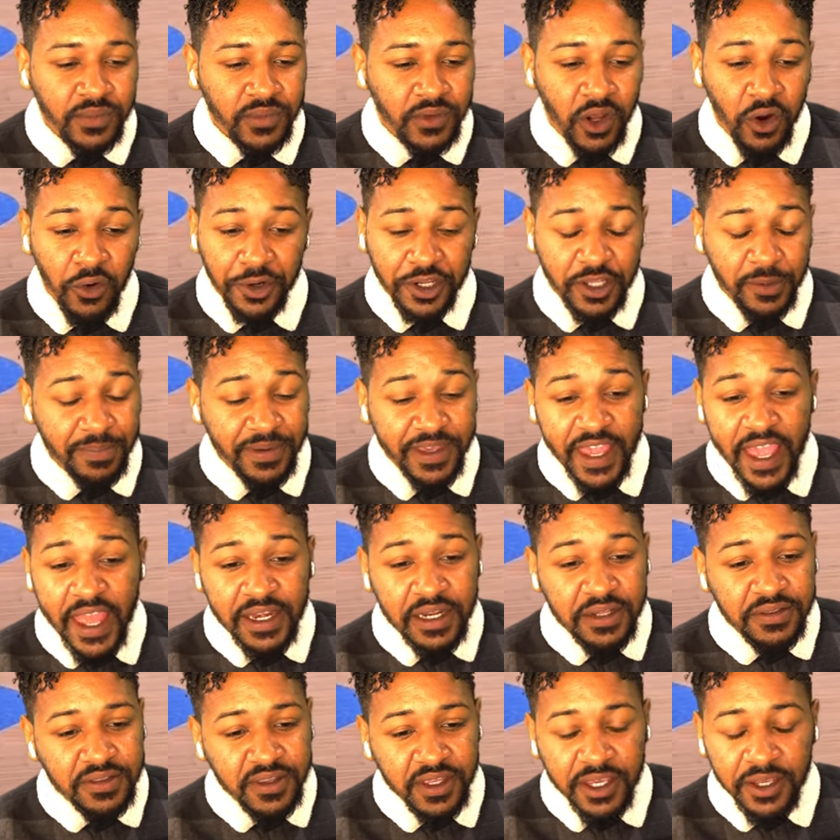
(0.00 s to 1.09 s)
or it could be
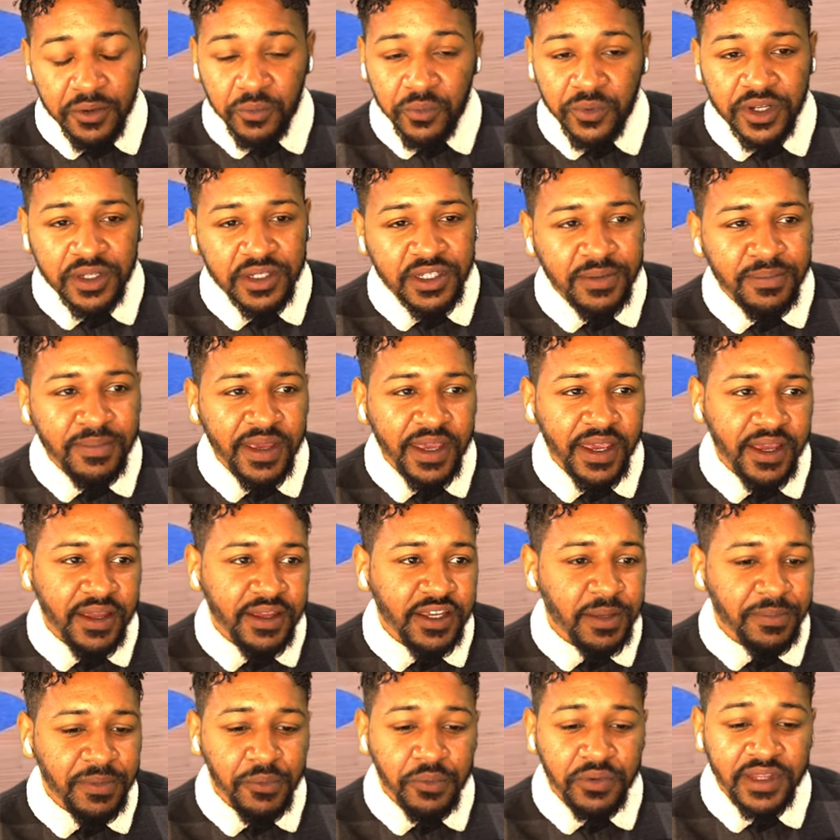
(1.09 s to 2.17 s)
anything really, man. It
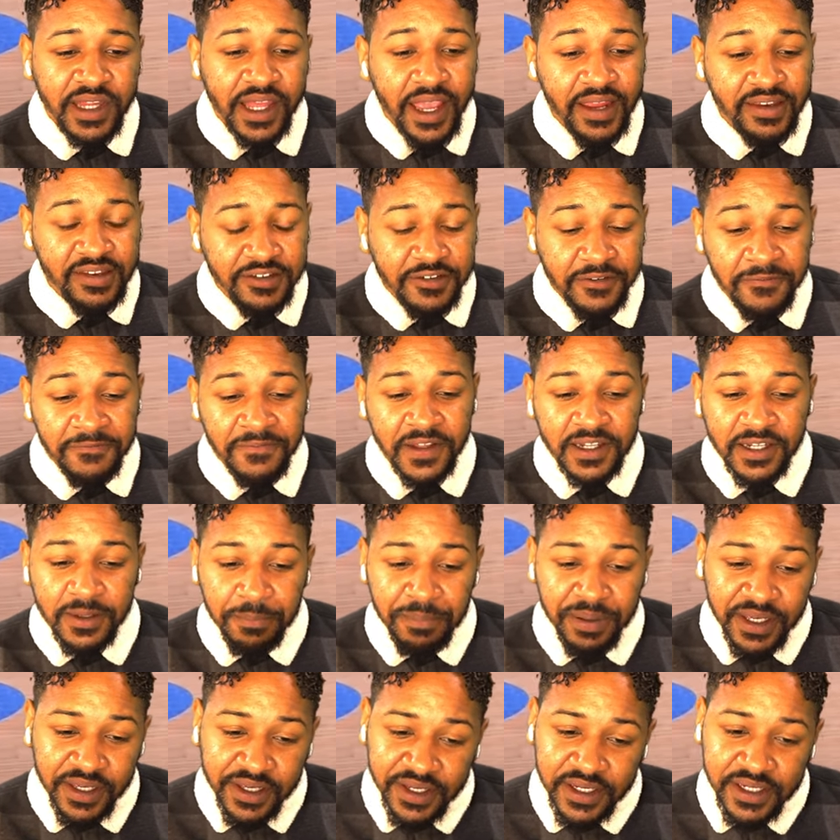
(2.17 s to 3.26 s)
could be related to the
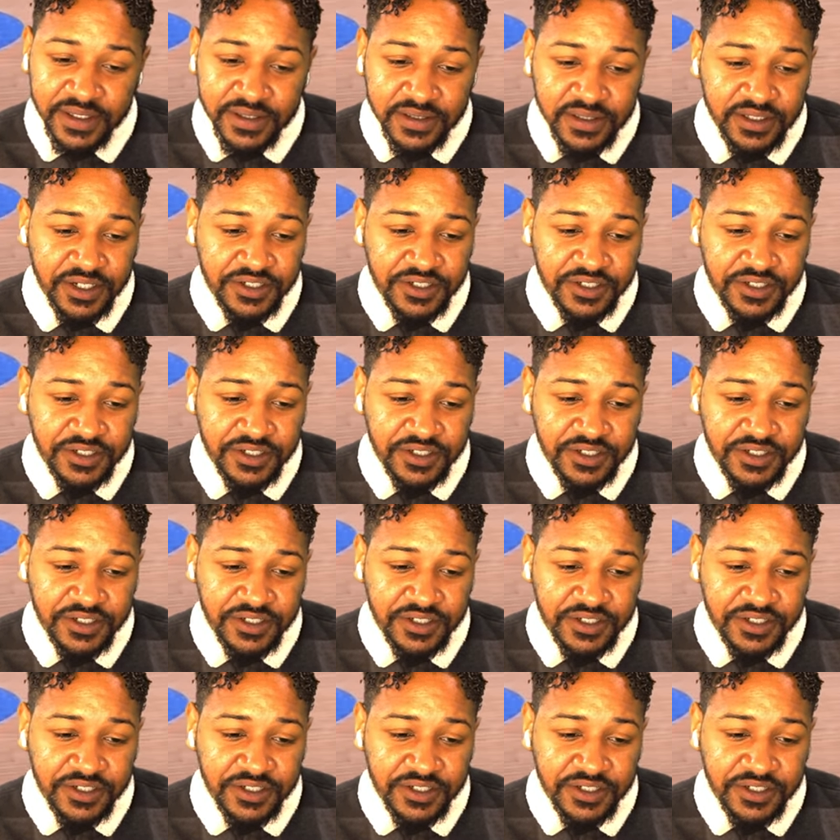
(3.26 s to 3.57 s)
Philippines.